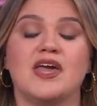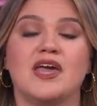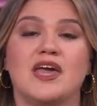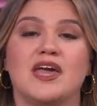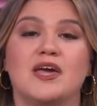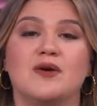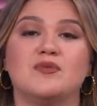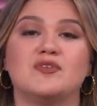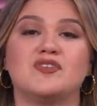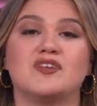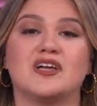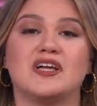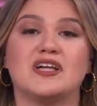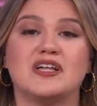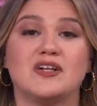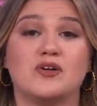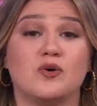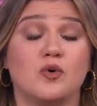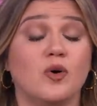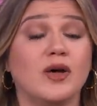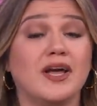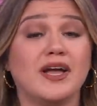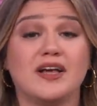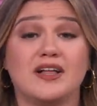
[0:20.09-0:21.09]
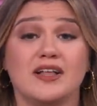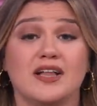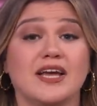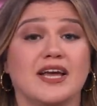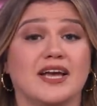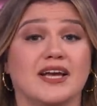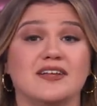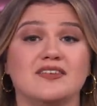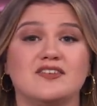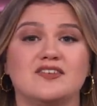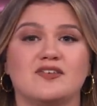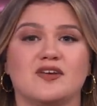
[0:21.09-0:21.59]
It was a quick
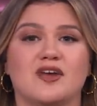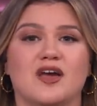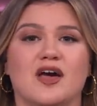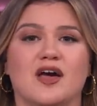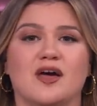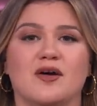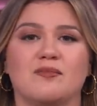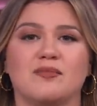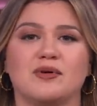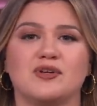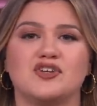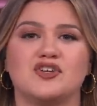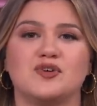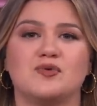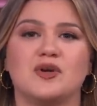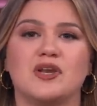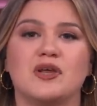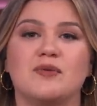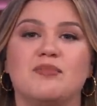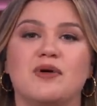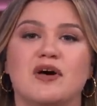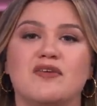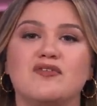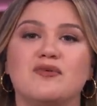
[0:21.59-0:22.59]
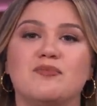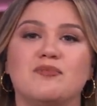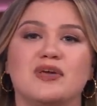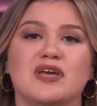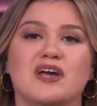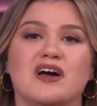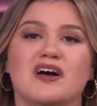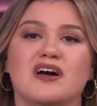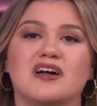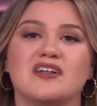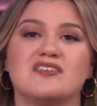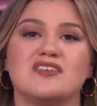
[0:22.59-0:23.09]
glance, but she went above and
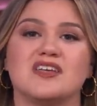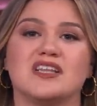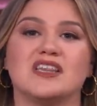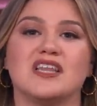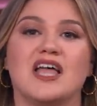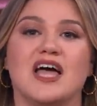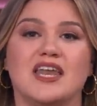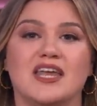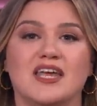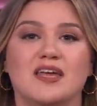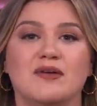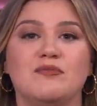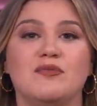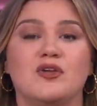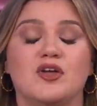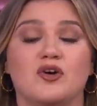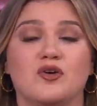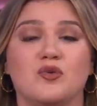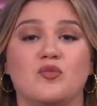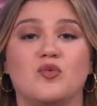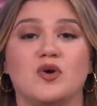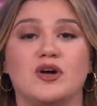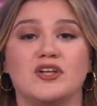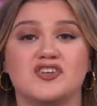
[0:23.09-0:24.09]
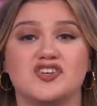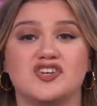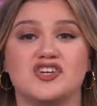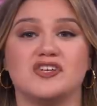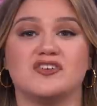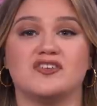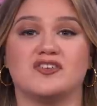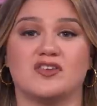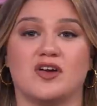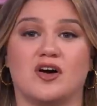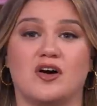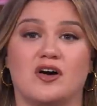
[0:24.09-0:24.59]
beyond to let him know what she
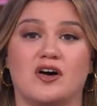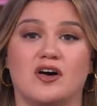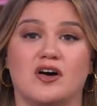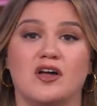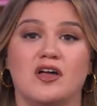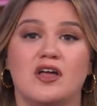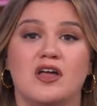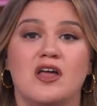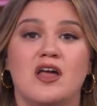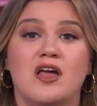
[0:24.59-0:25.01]
saw.